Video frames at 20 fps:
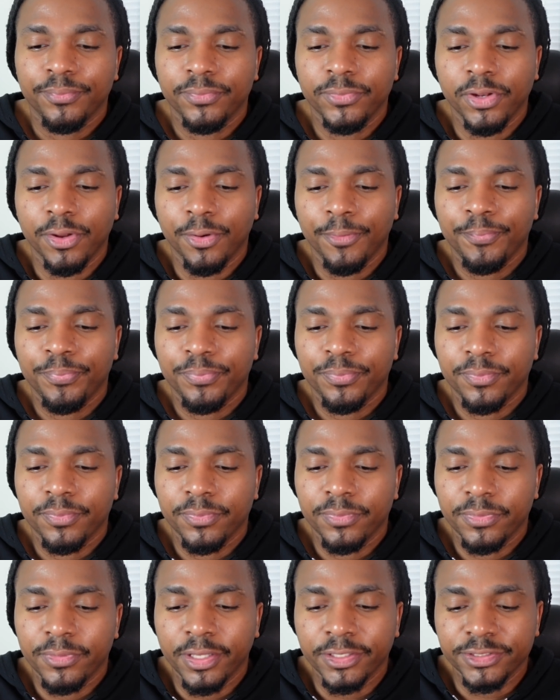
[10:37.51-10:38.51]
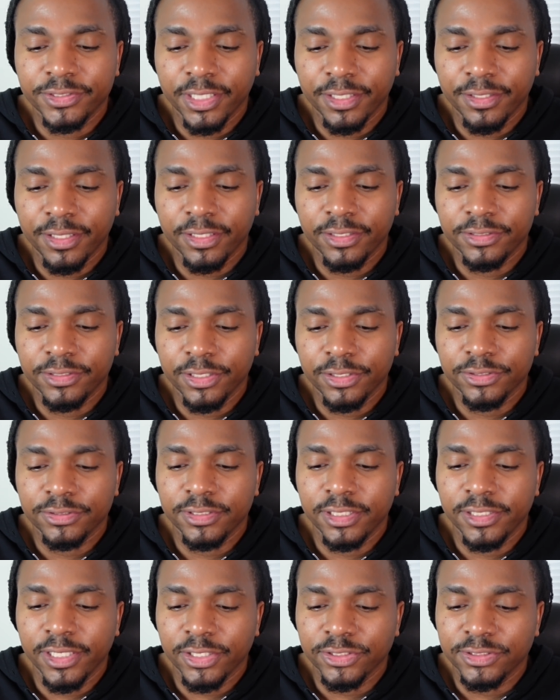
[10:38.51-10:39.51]
You know, there's no, there, there,
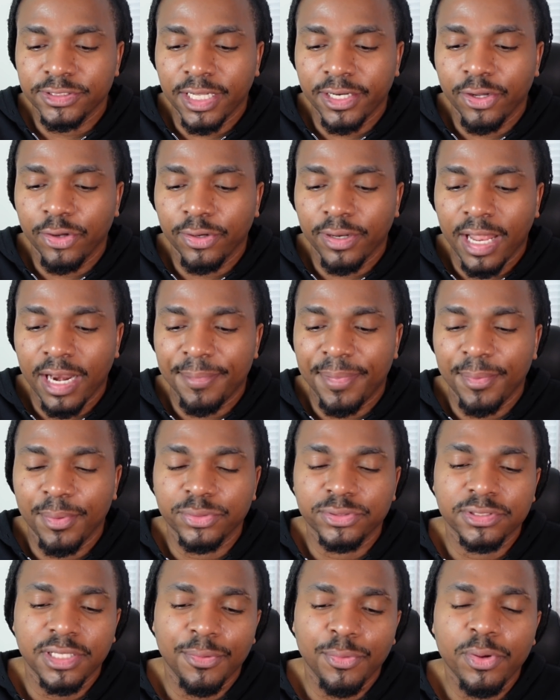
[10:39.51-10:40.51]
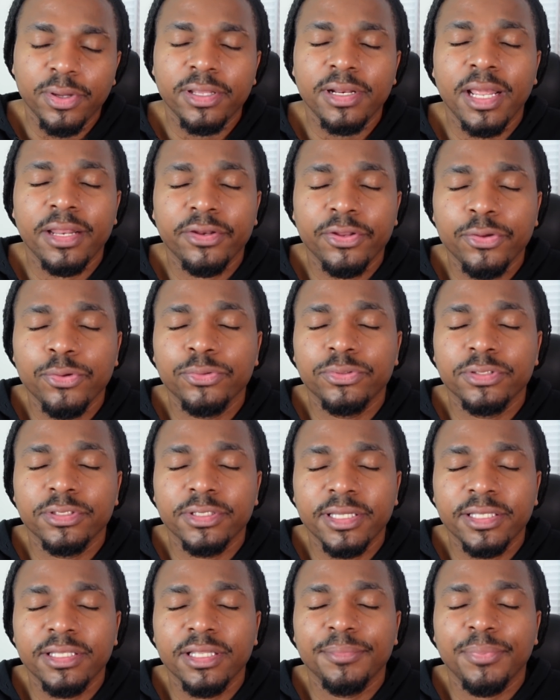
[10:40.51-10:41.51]
there's I know a lot of people are just like, what can I do to
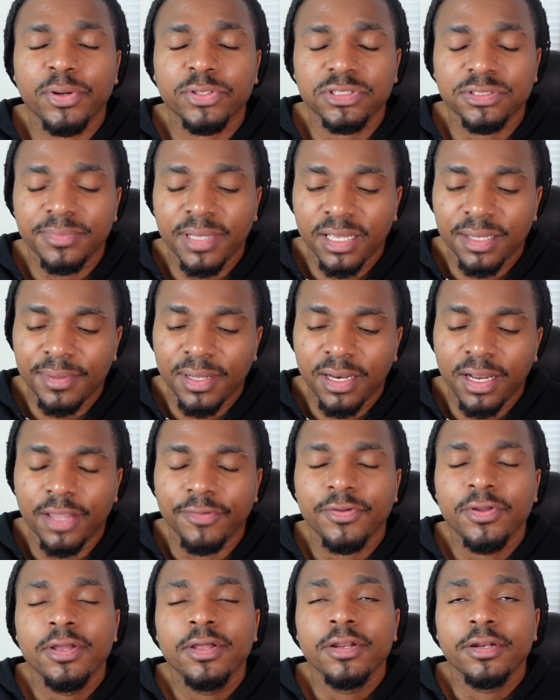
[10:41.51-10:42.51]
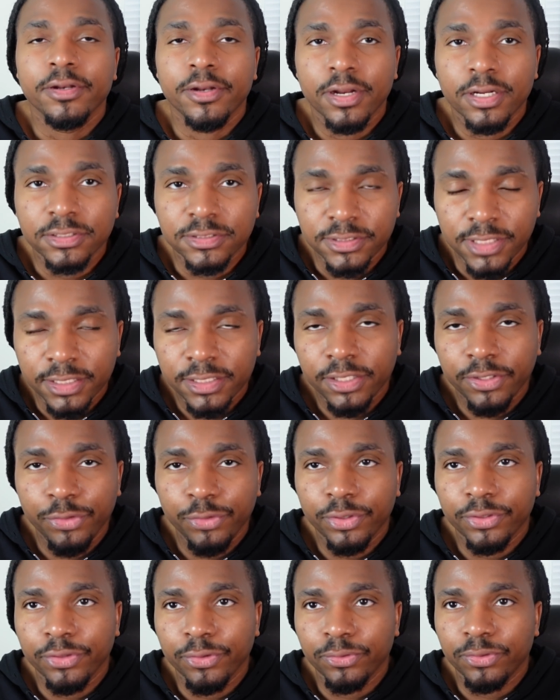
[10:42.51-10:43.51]
get that person back in my life? There's nothing
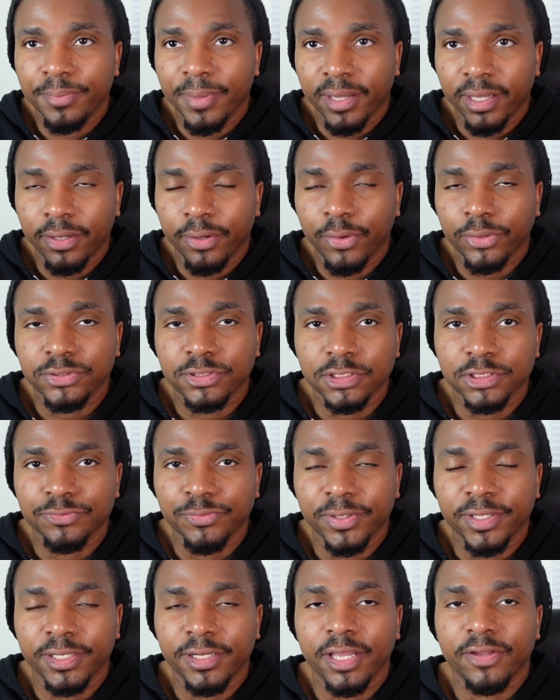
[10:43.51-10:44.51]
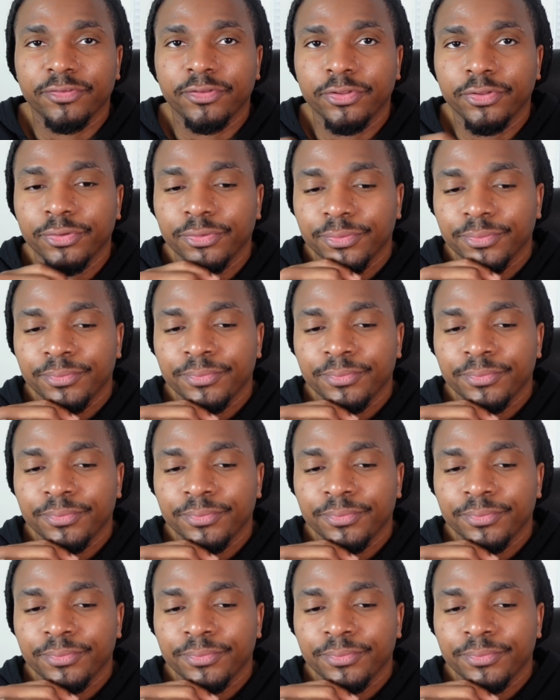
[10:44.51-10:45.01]
you can do to make a narcissist reconnect to you.